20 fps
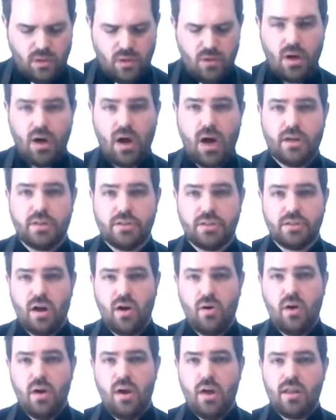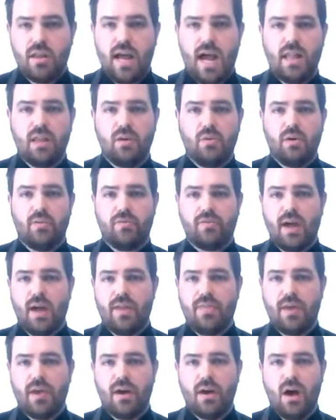All right, so now that we've
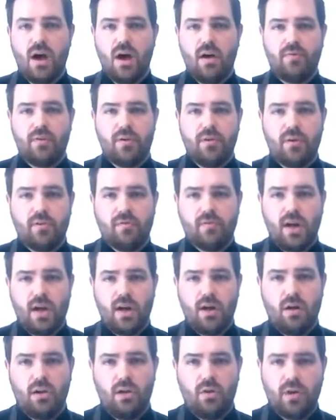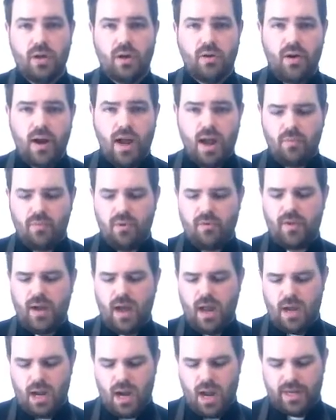cut that off and we've got all the way around, we've
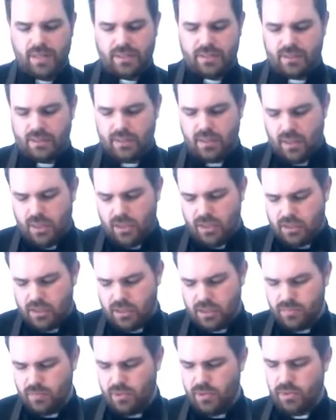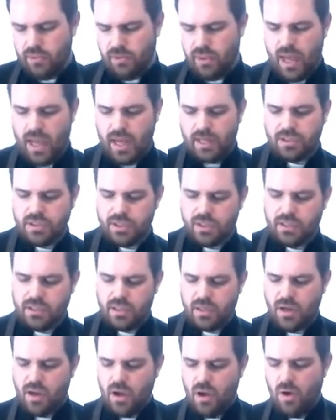got nice smooth edges
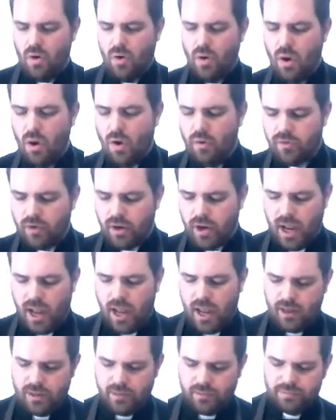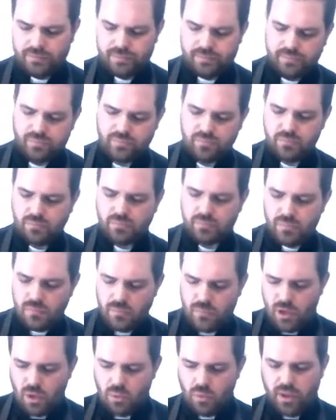and no overhang.
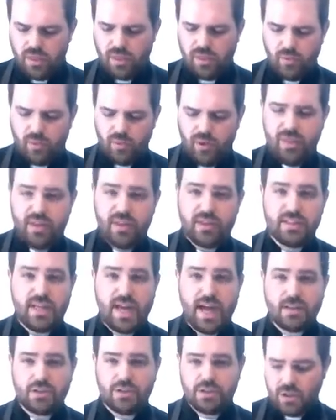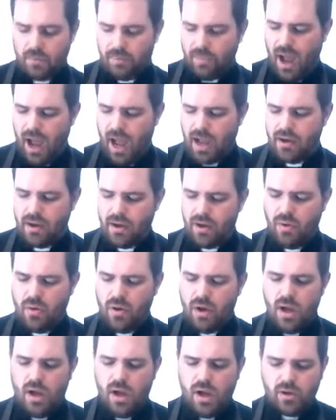With this extra pie dough,
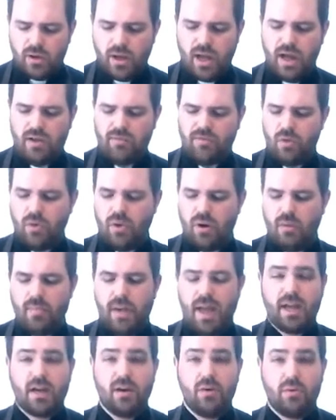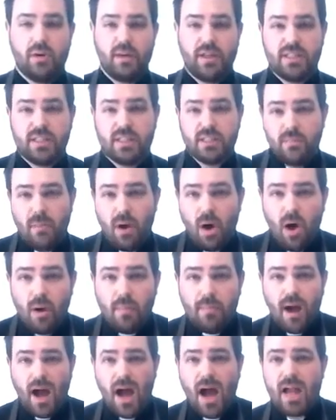okay, if you want to make a really small
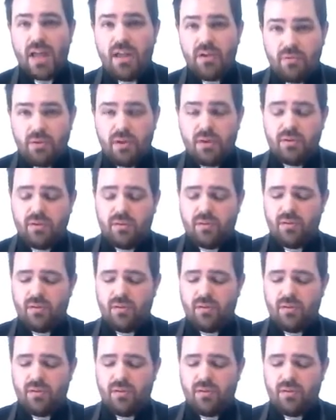pie, you can do